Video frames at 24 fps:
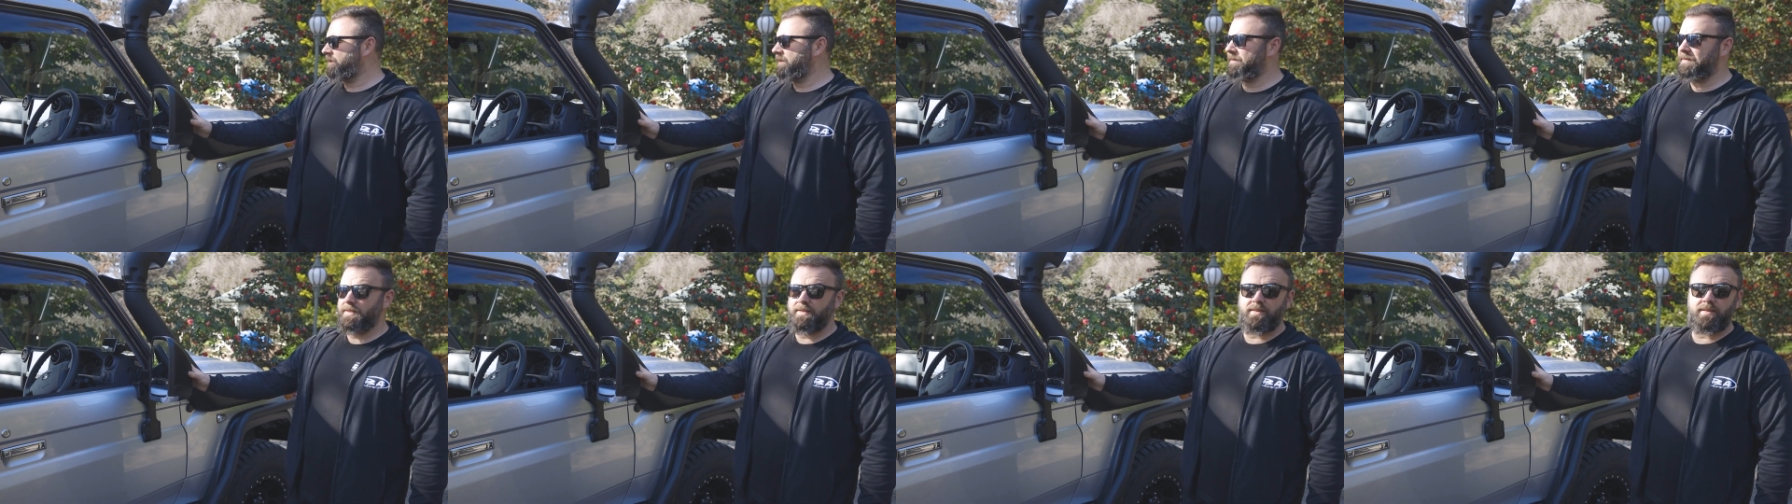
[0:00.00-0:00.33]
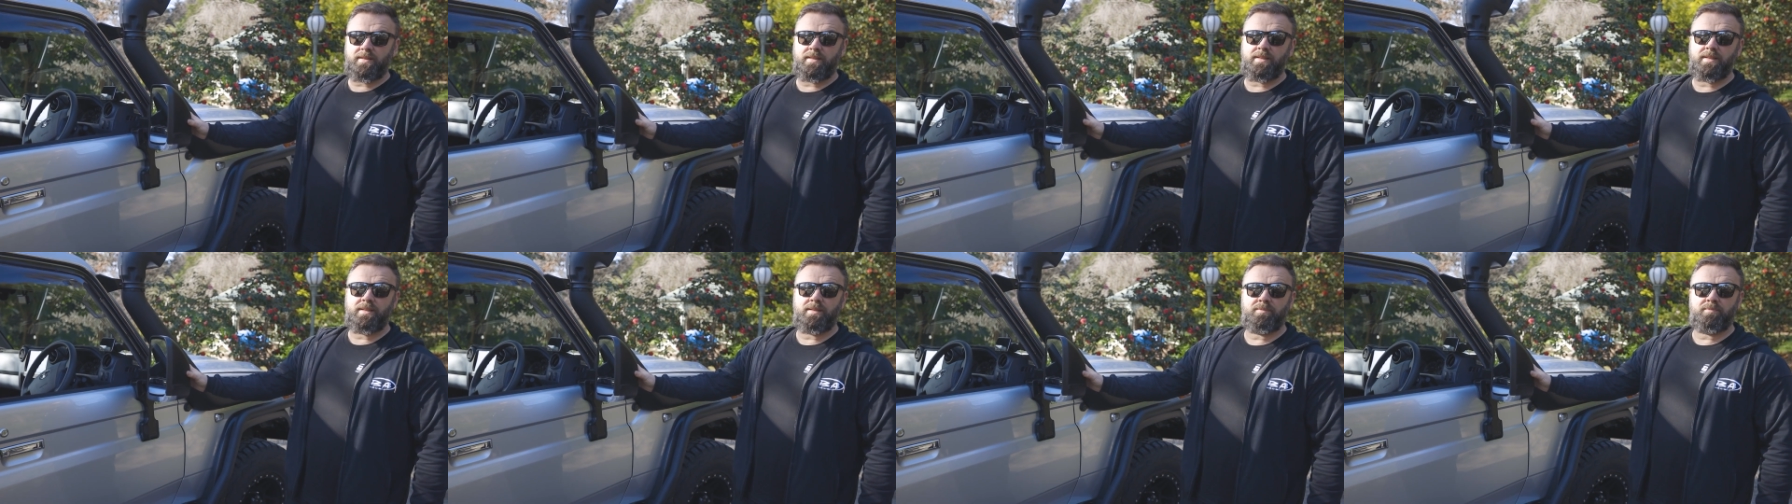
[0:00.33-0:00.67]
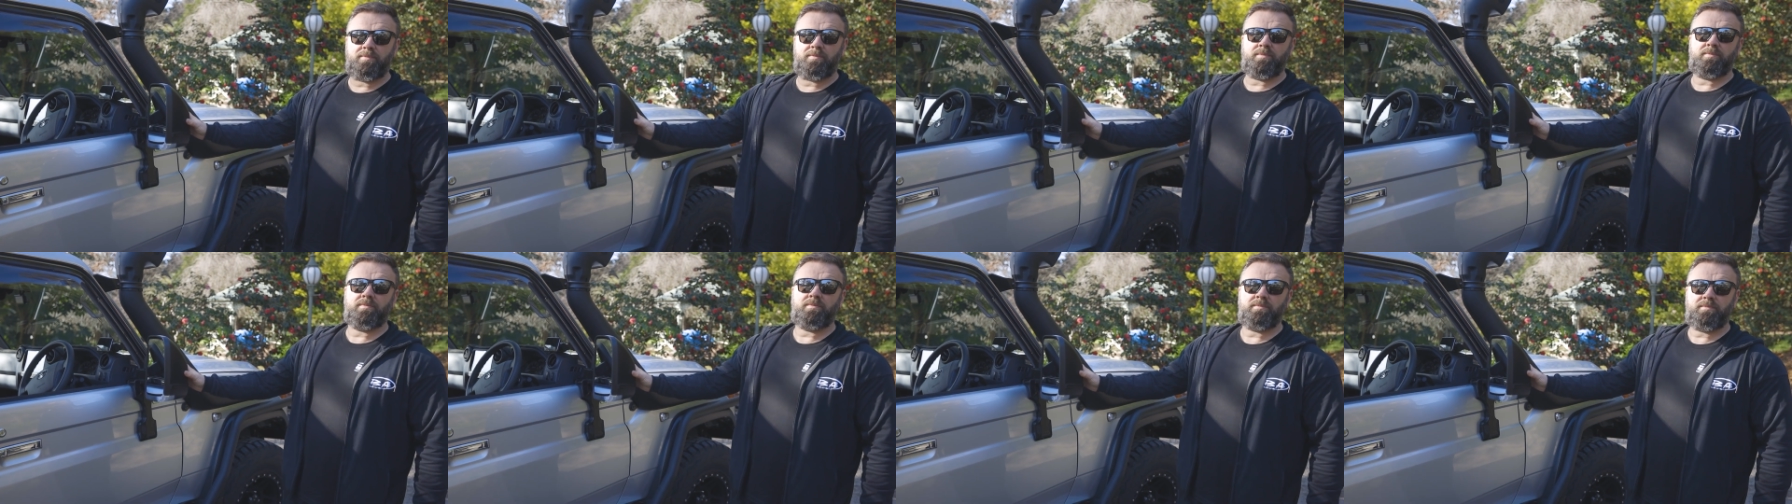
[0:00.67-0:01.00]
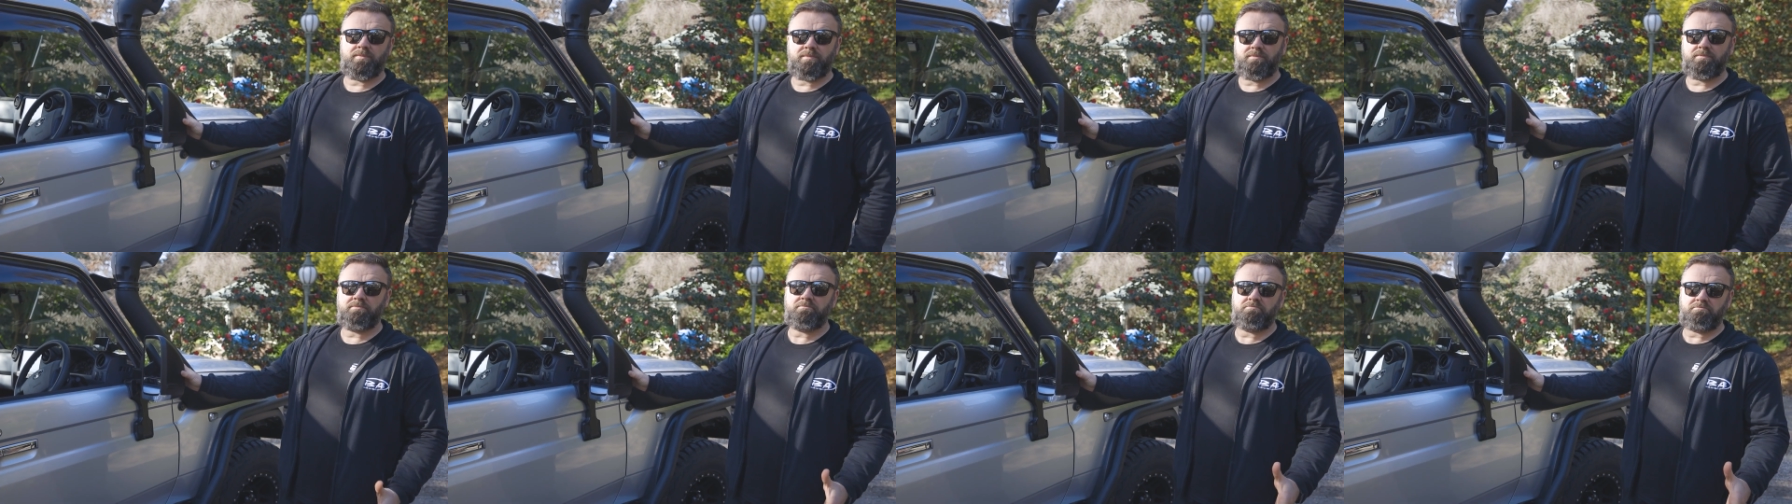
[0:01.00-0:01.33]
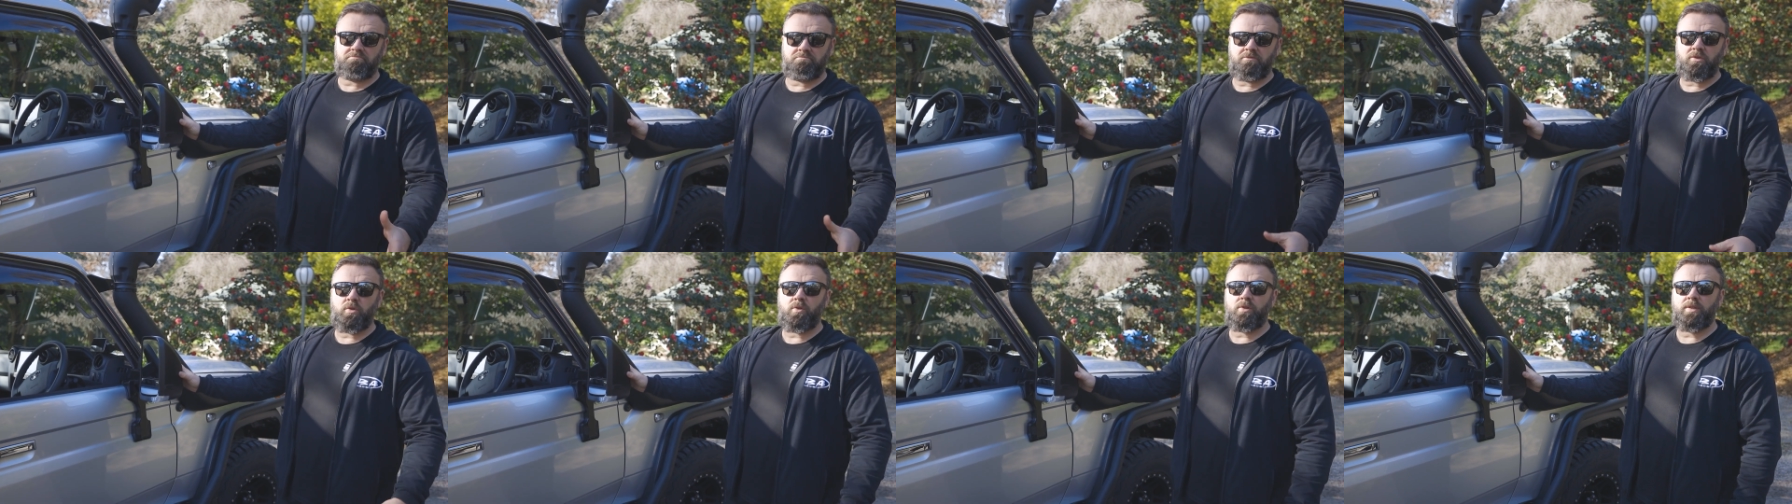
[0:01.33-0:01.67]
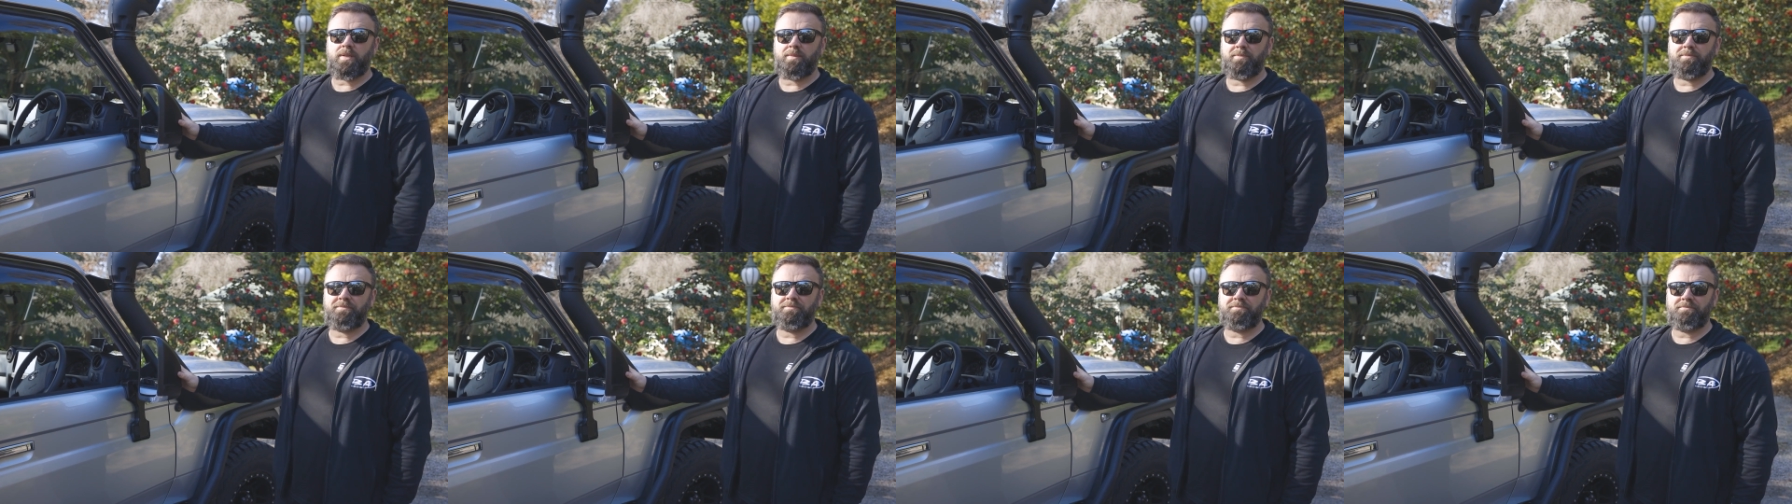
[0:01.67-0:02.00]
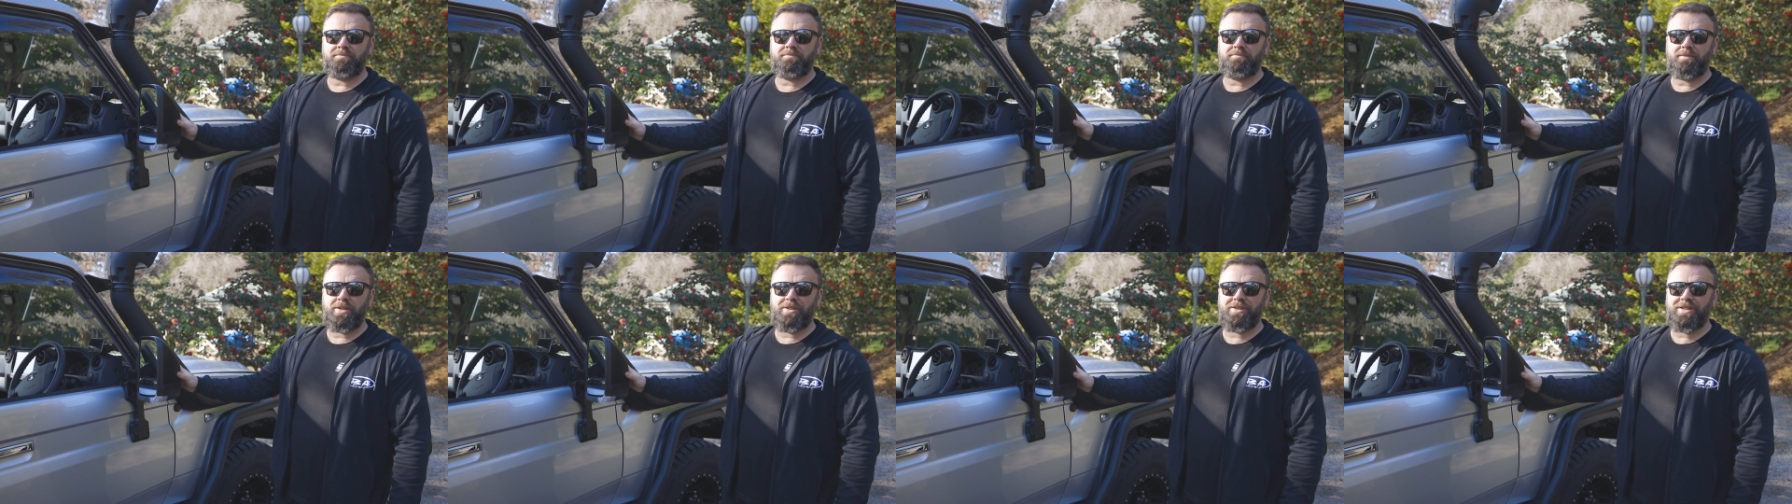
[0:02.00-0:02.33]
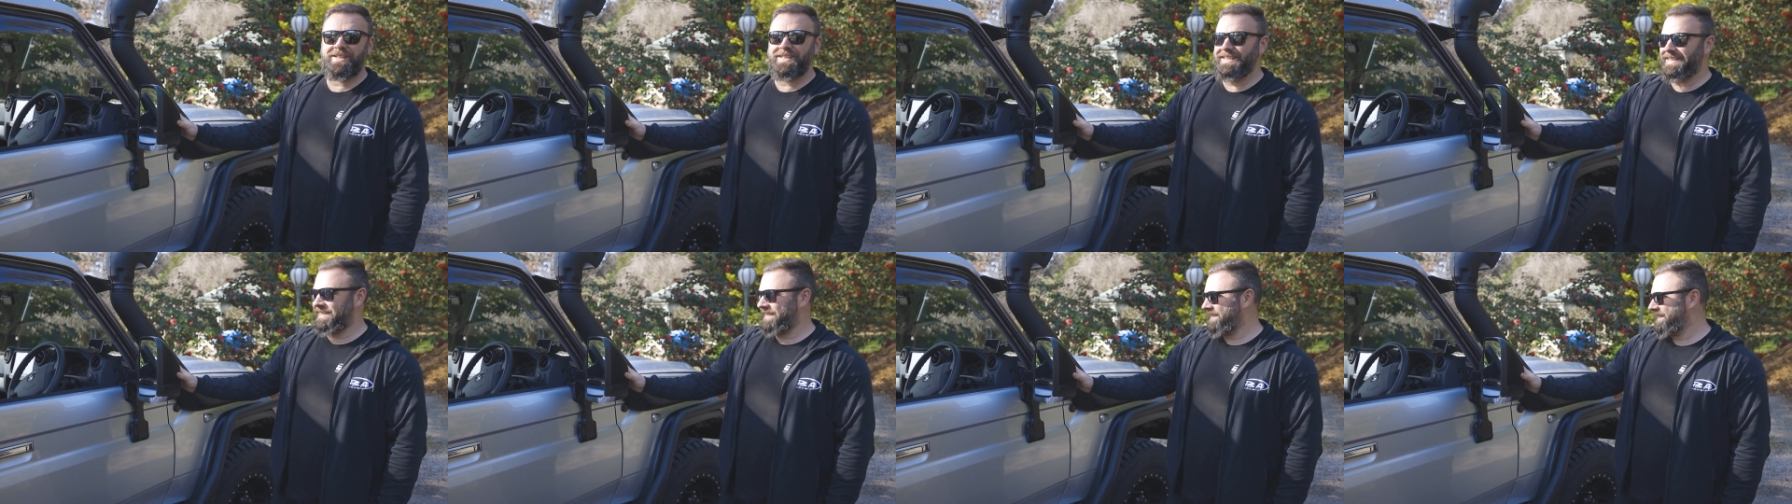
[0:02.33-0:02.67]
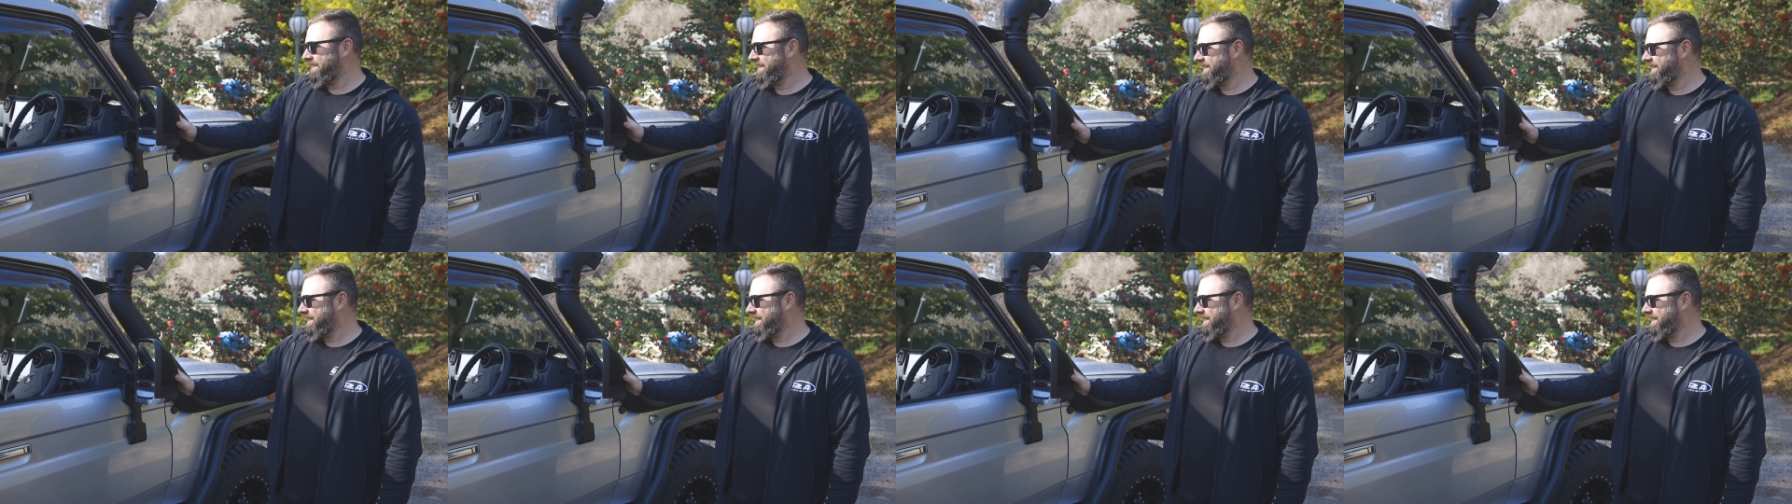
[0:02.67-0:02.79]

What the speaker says: previously awesome mirrors.